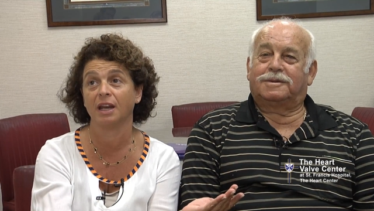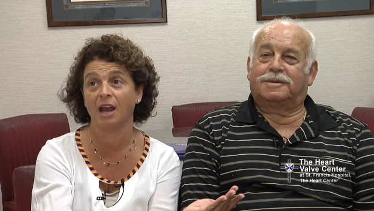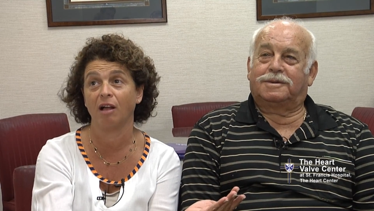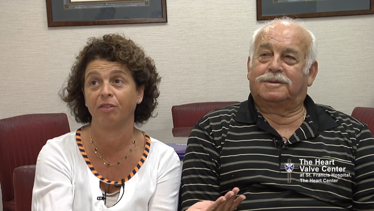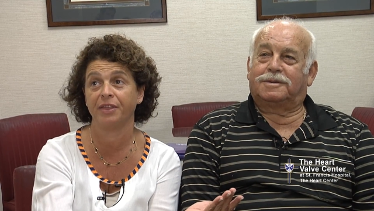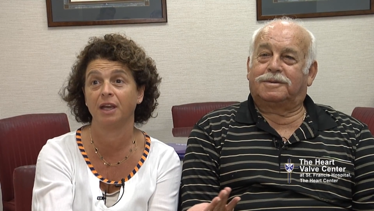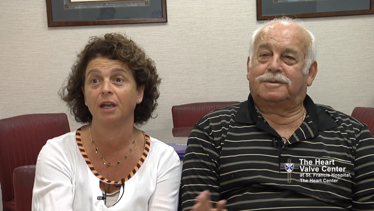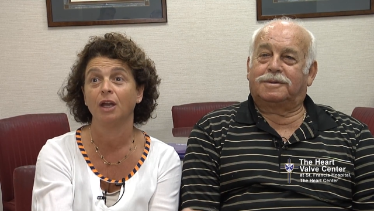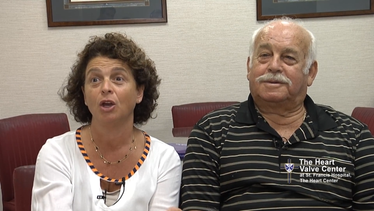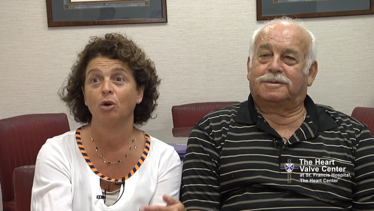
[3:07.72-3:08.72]
Speaker 1: and
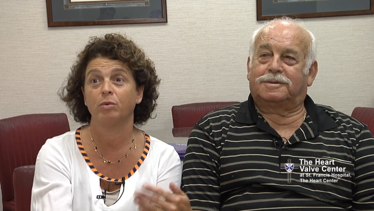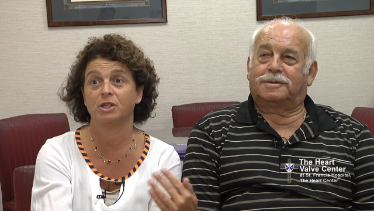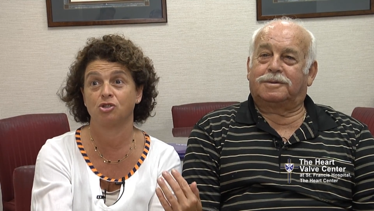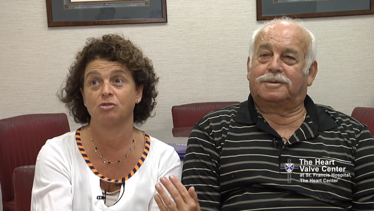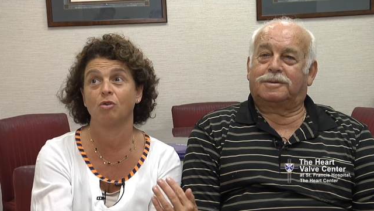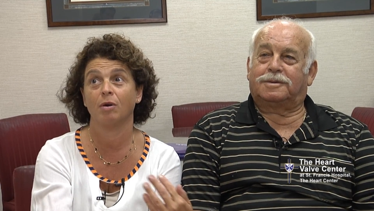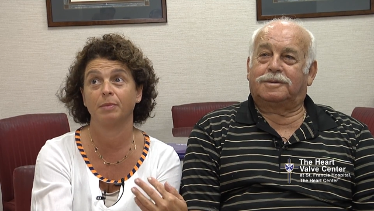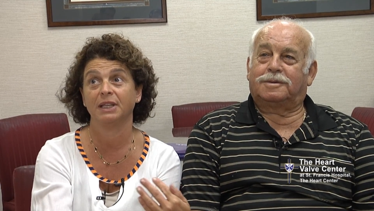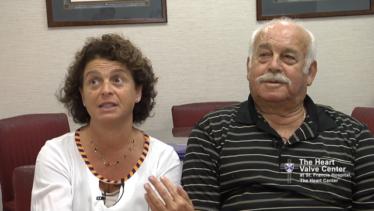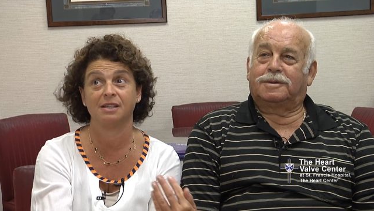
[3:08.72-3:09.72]
healthy, which
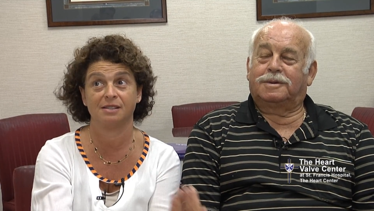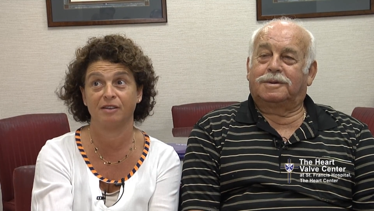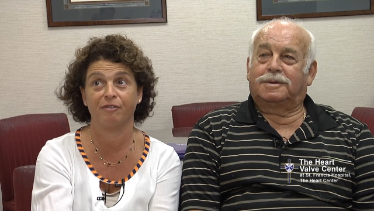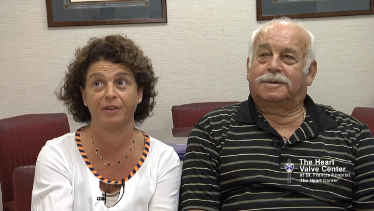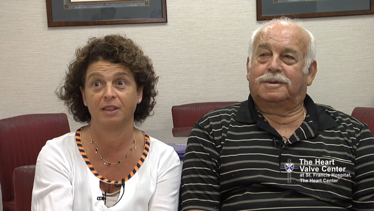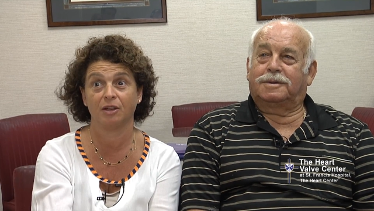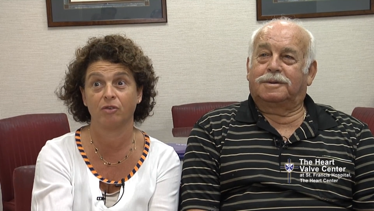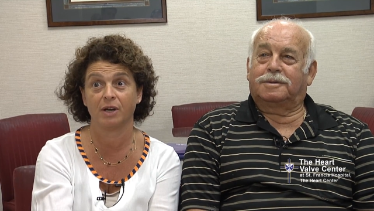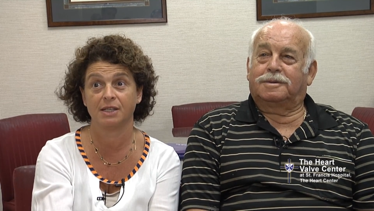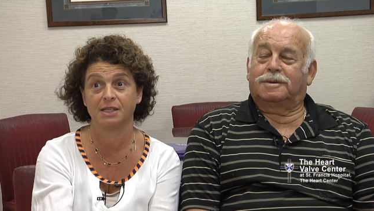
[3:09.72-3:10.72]
normally doesn't fit the
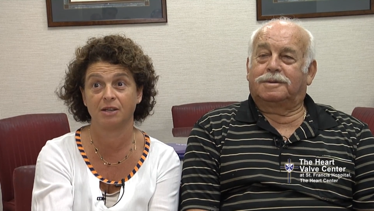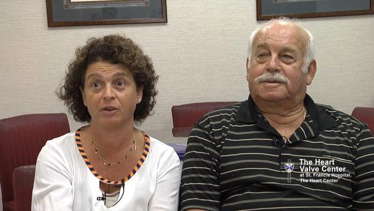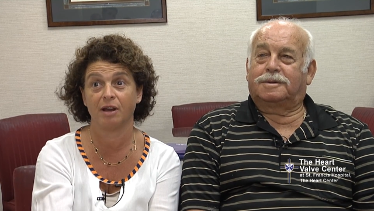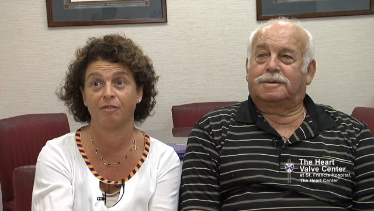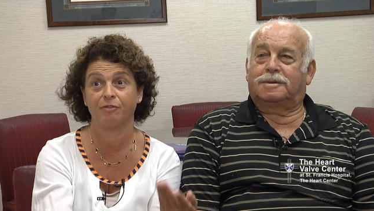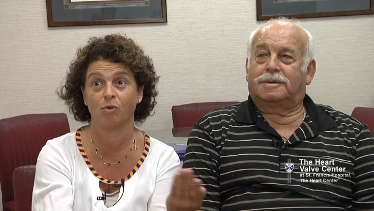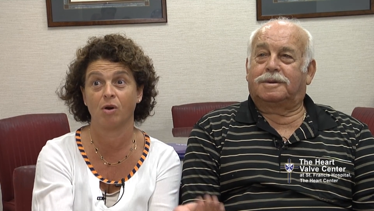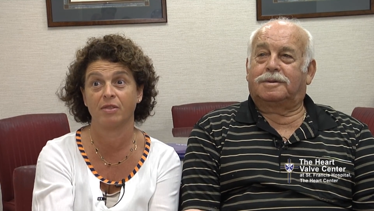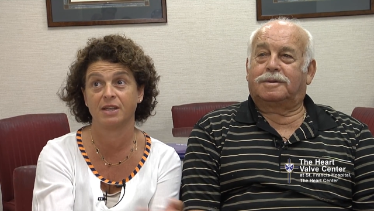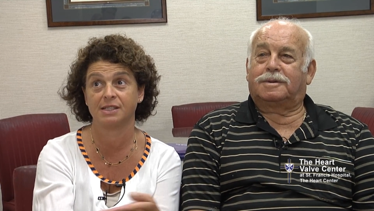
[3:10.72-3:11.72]
criteria
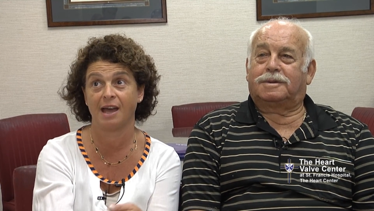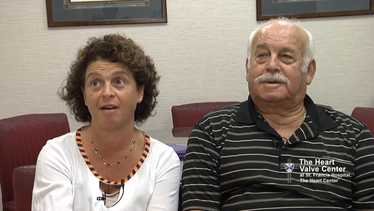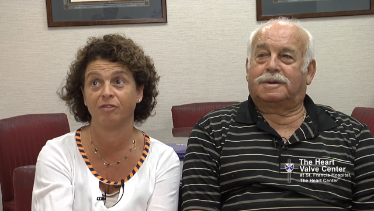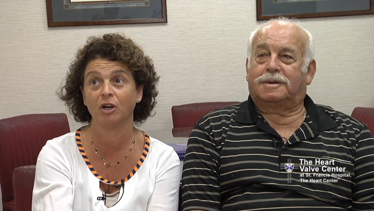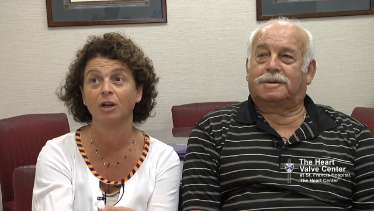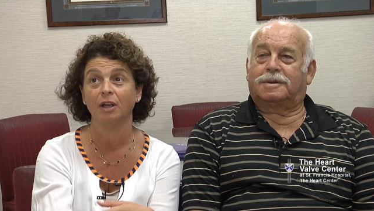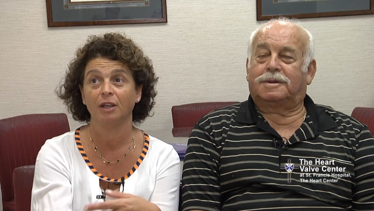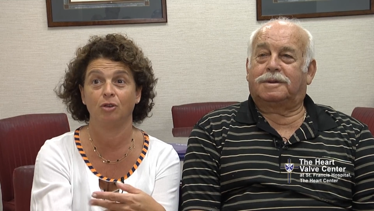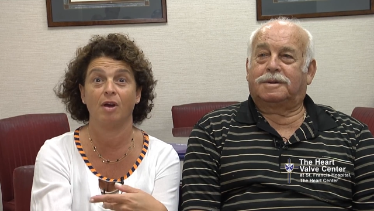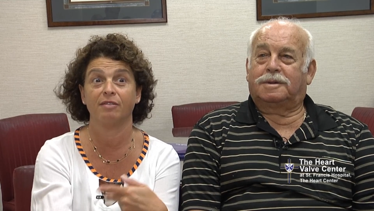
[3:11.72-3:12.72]
for the TAVR.
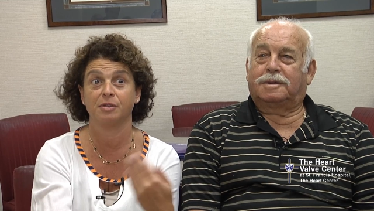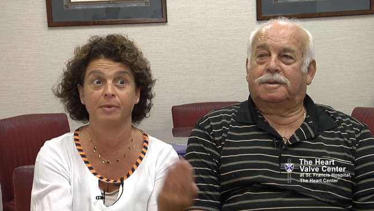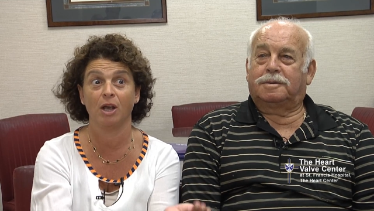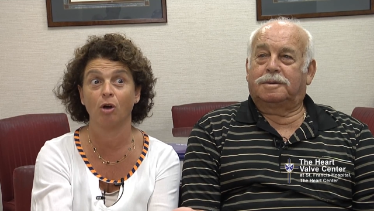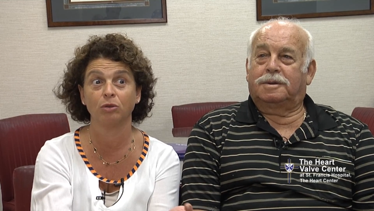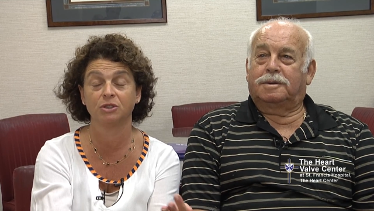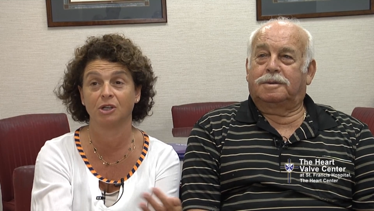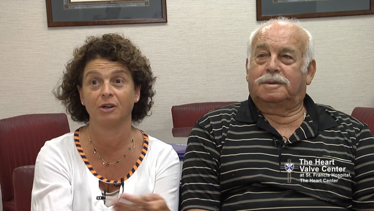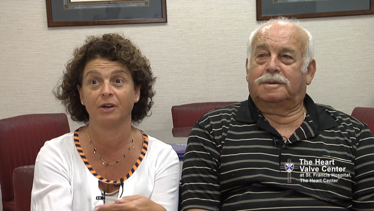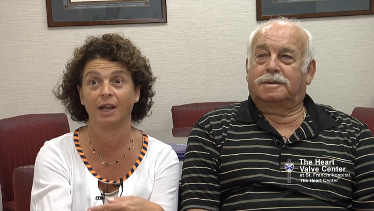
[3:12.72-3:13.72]
You have to be
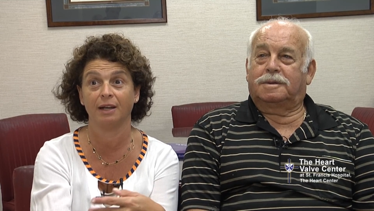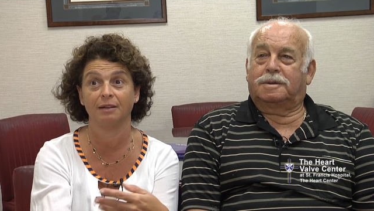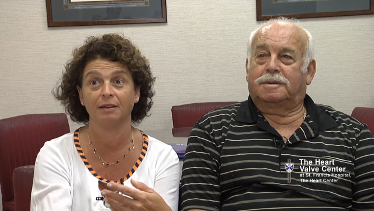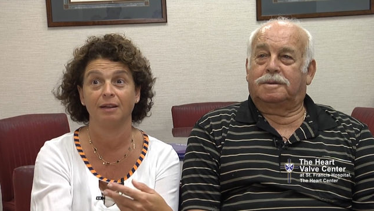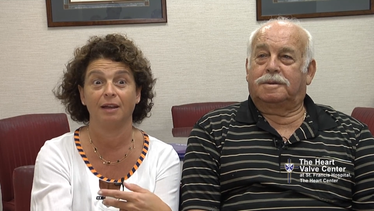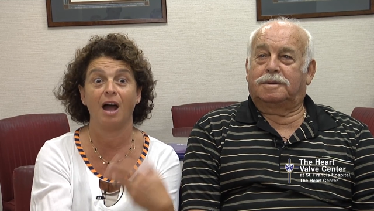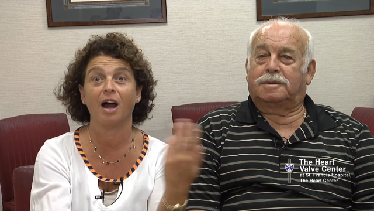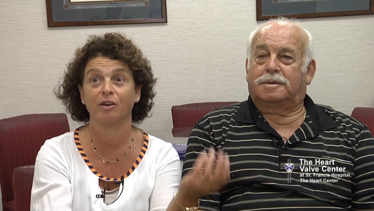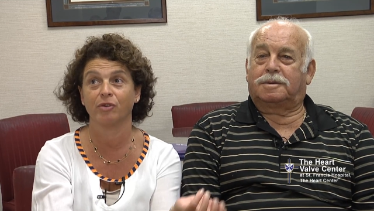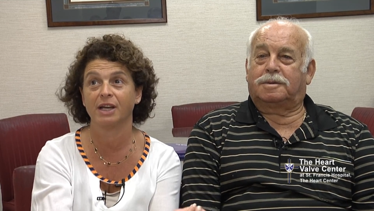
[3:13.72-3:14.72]
older and
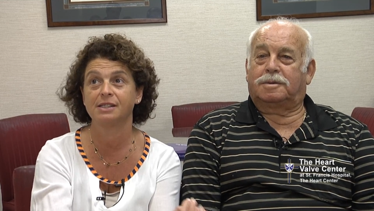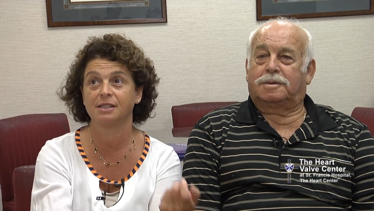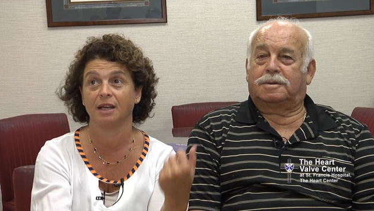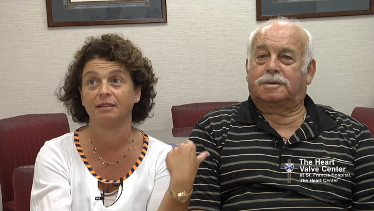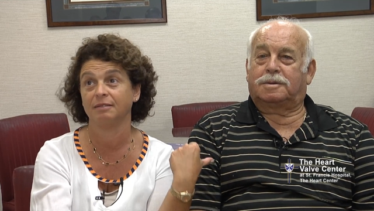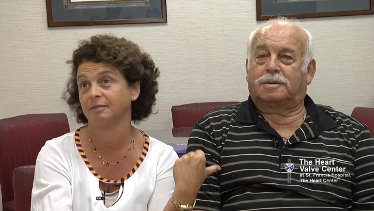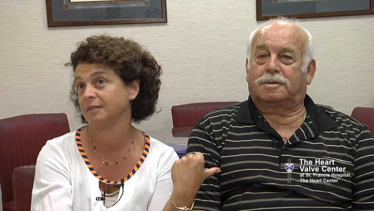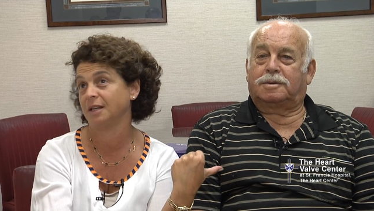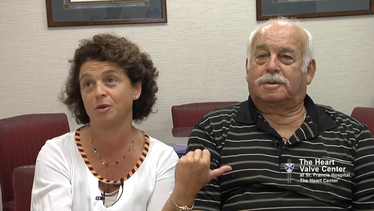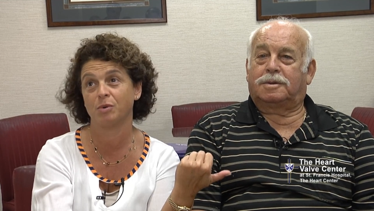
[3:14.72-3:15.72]
high risk, and
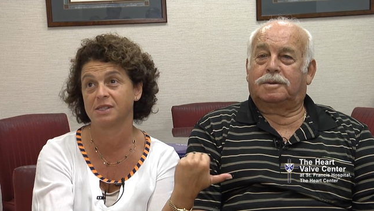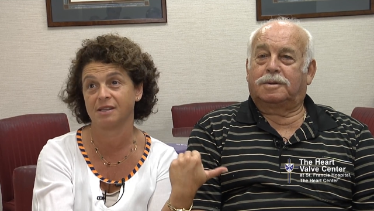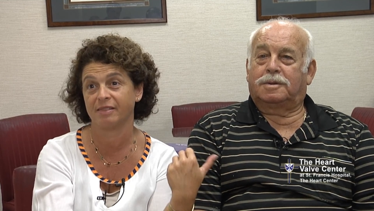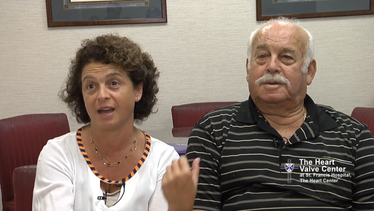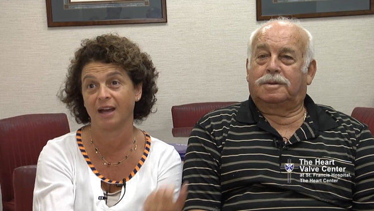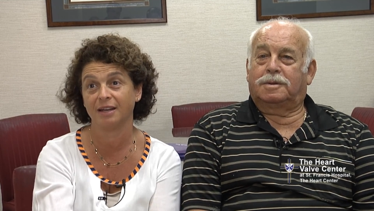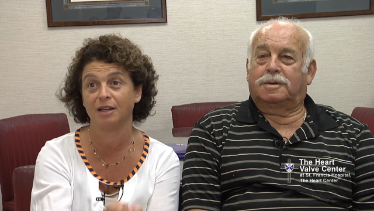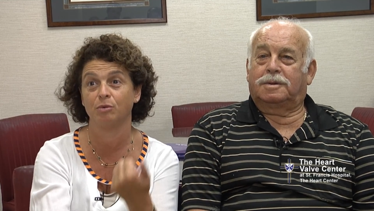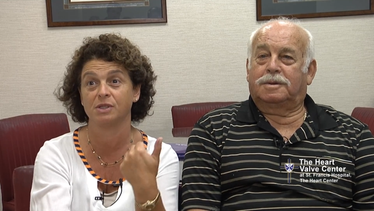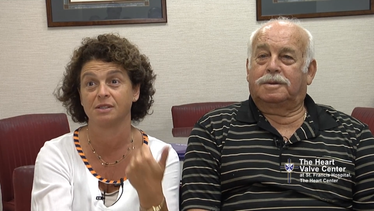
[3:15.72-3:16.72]
he wasn't that.
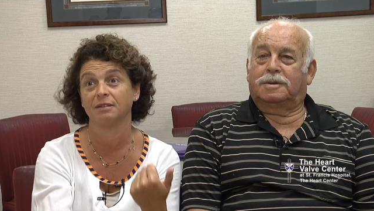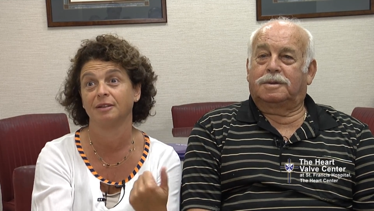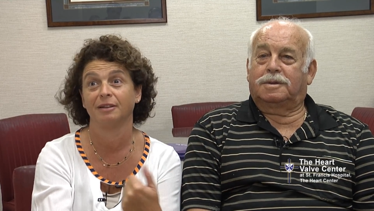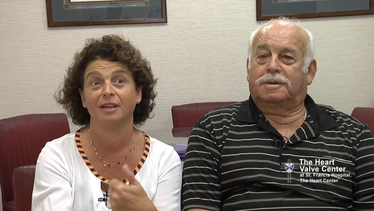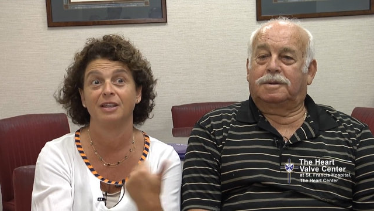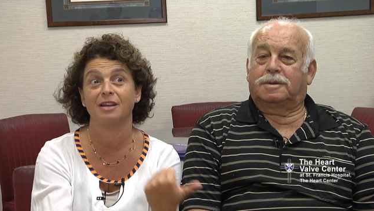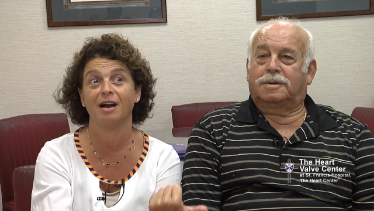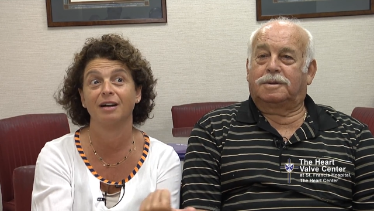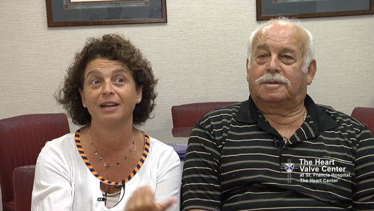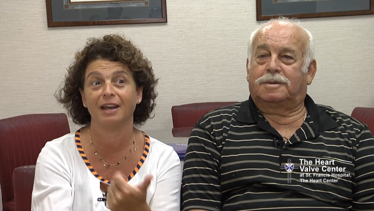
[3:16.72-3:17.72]
He was
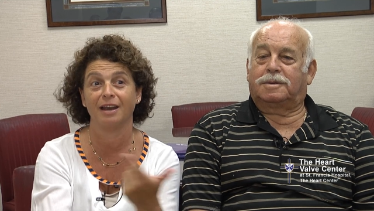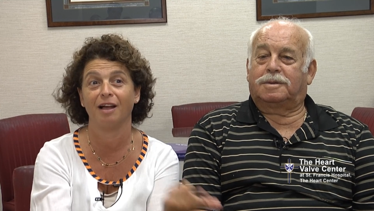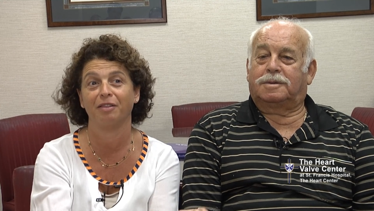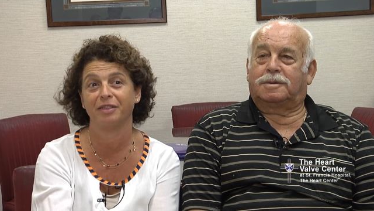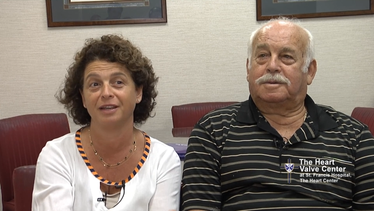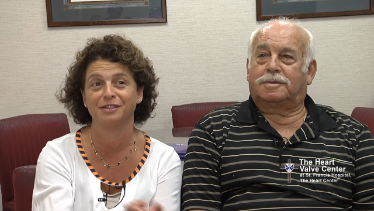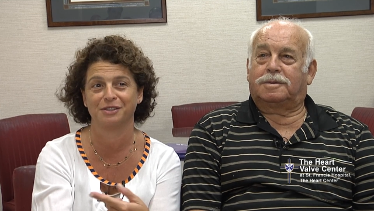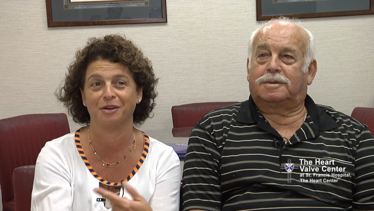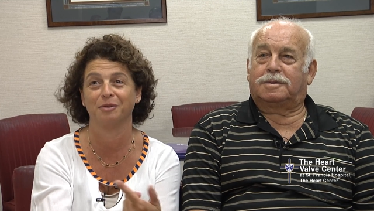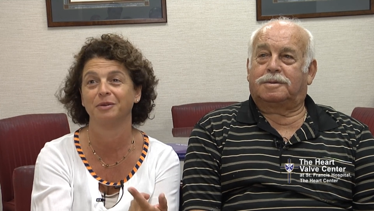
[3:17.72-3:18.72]
young and healthy,
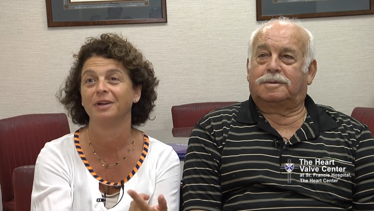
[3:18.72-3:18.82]
so